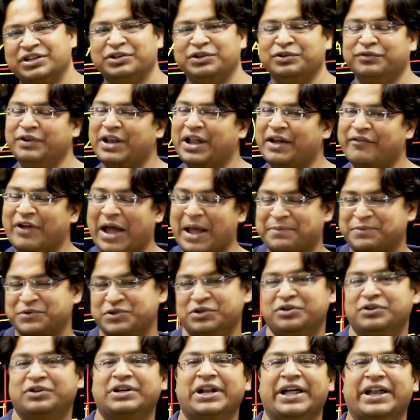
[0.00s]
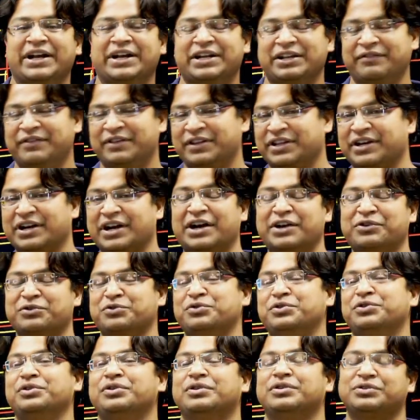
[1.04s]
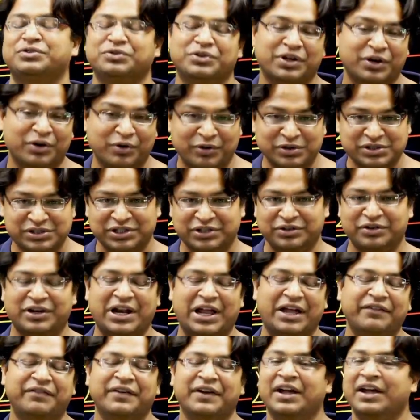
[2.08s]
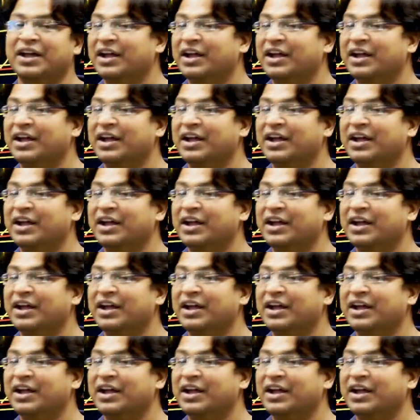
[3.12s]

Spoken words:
you will have absolute clarity with regard to the goals in your life.